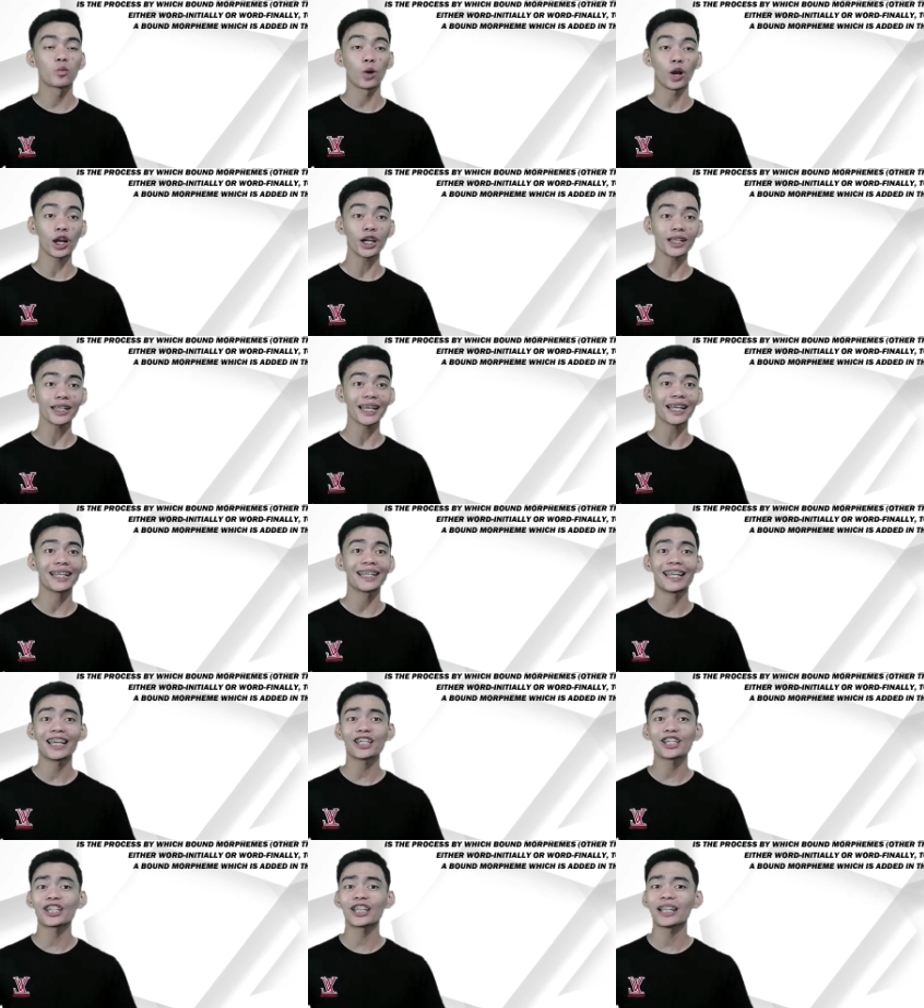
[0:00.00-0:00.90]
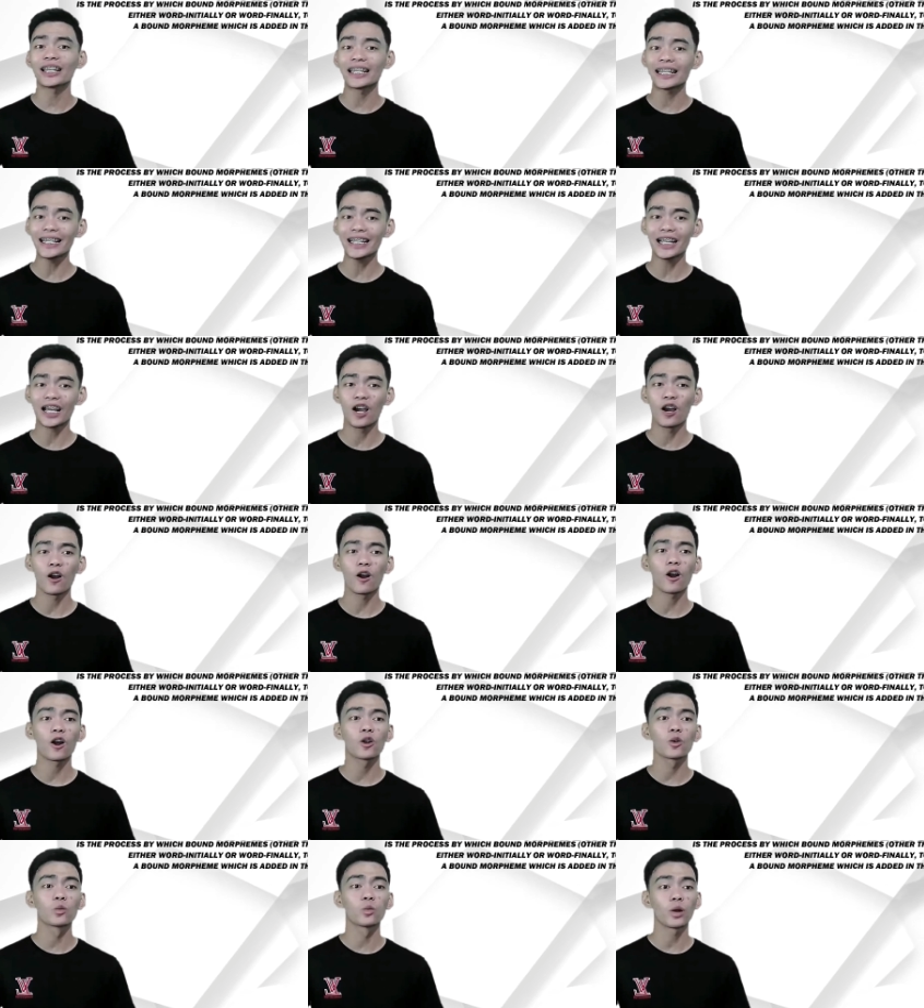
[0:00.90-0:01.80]
word initially
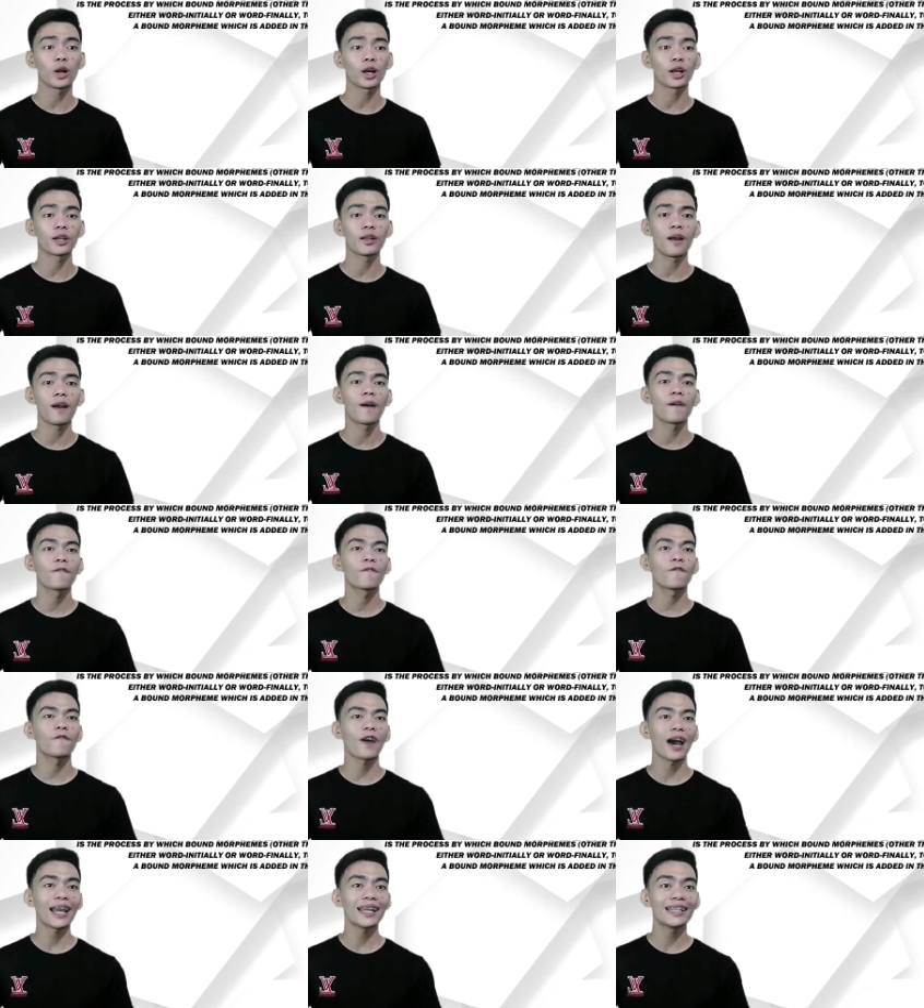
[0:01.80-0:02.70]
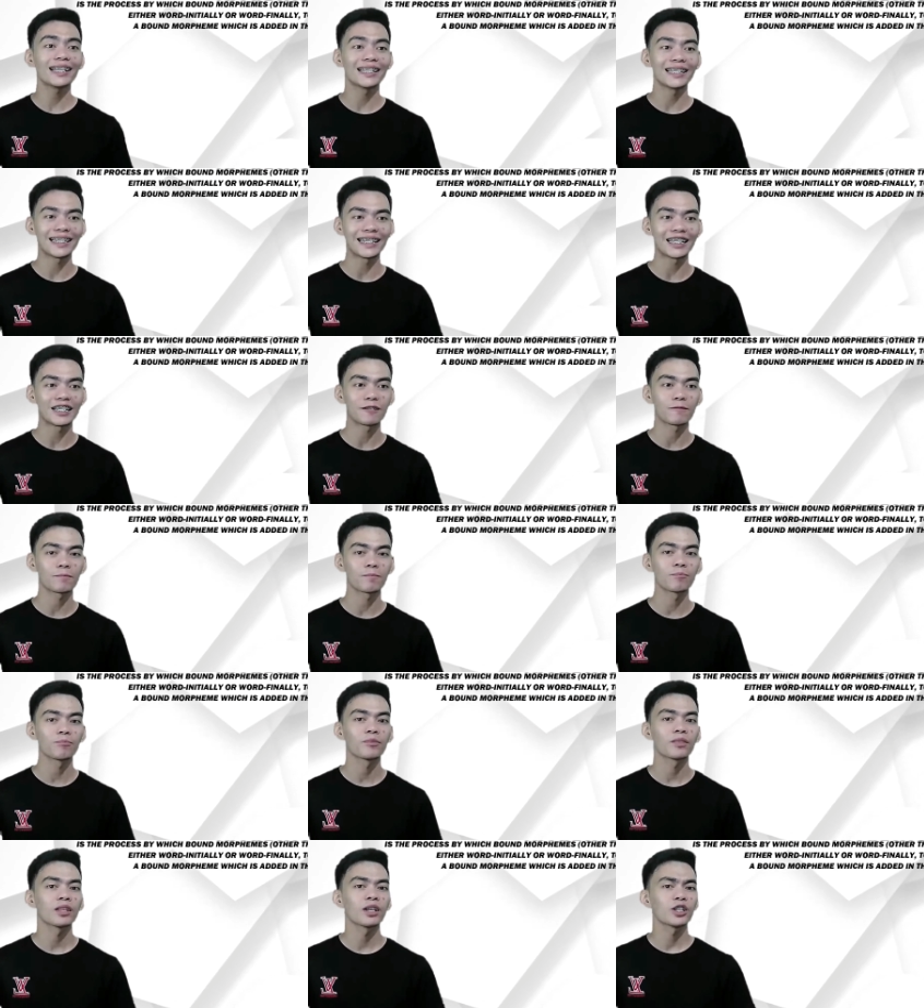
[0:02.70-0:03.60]
or word finally,
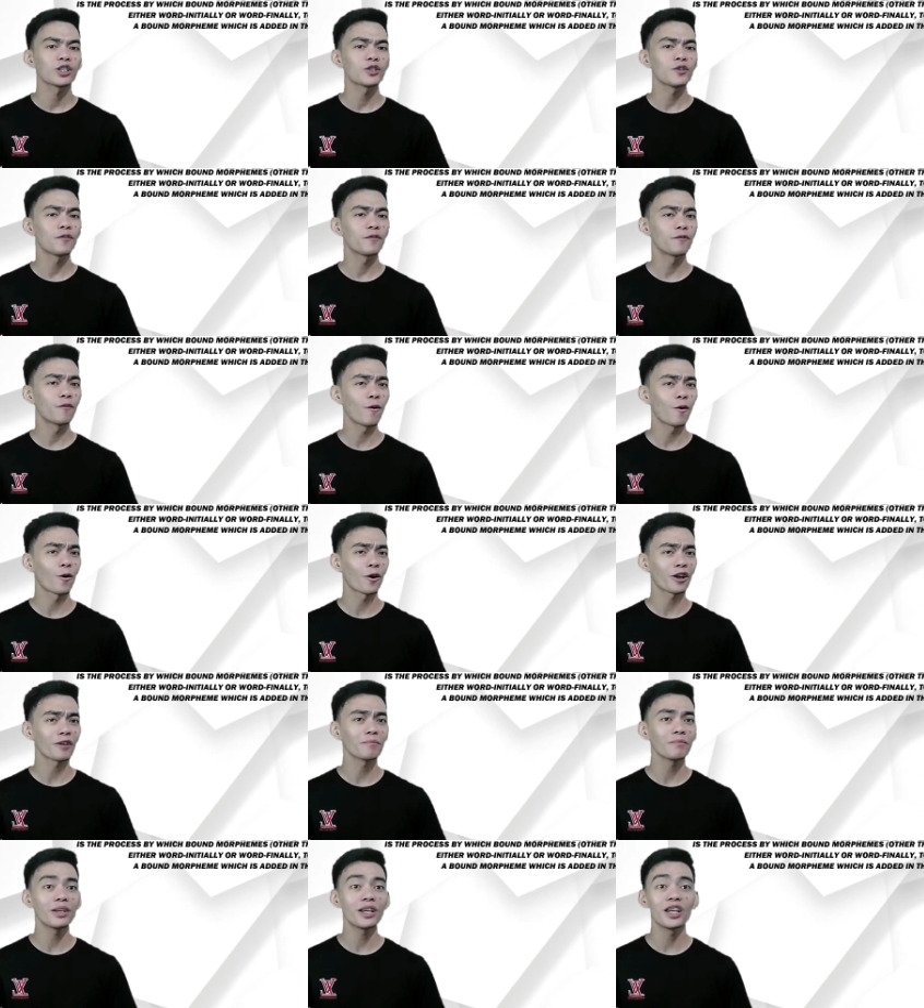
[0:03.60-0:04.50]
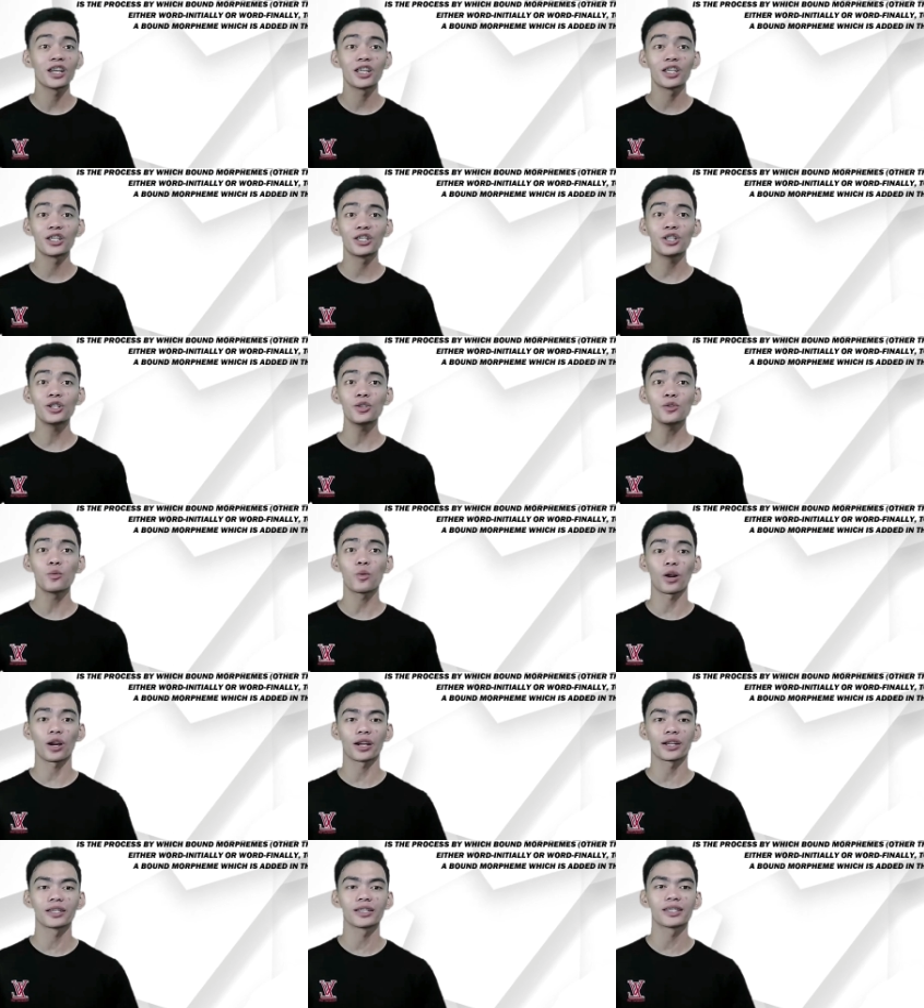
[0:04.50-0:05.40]
to form new
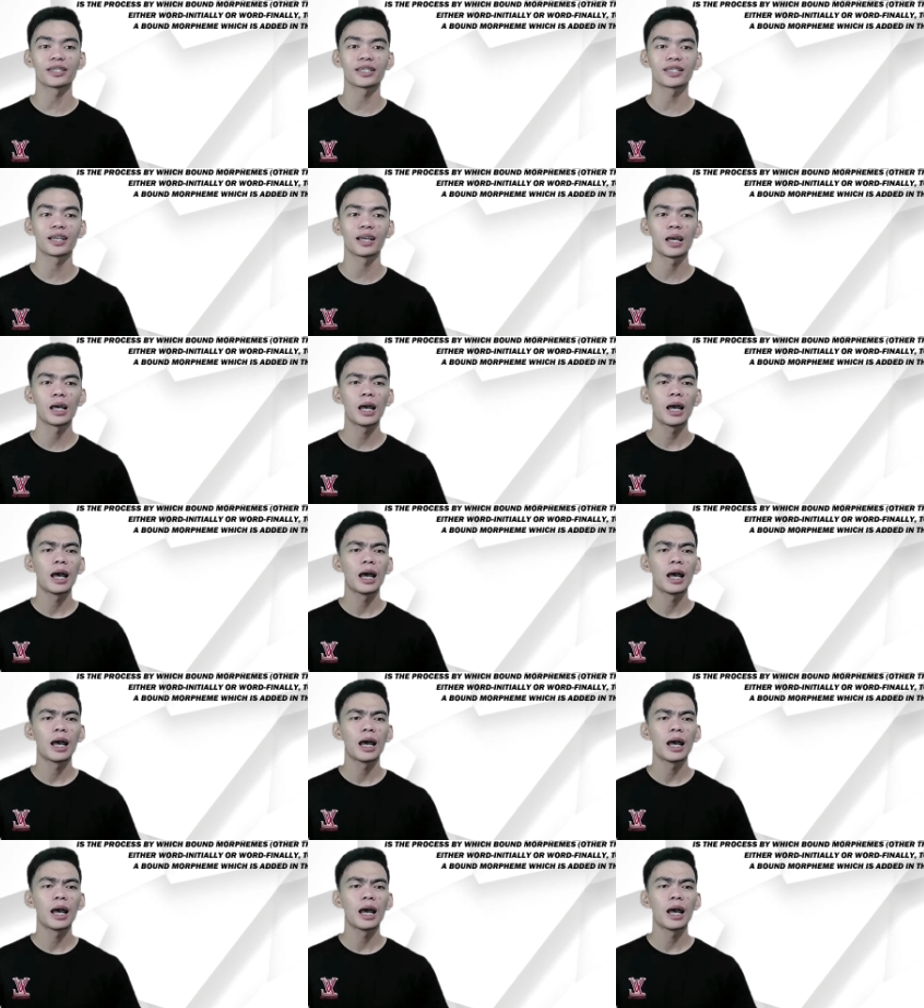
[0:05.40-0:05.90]
words.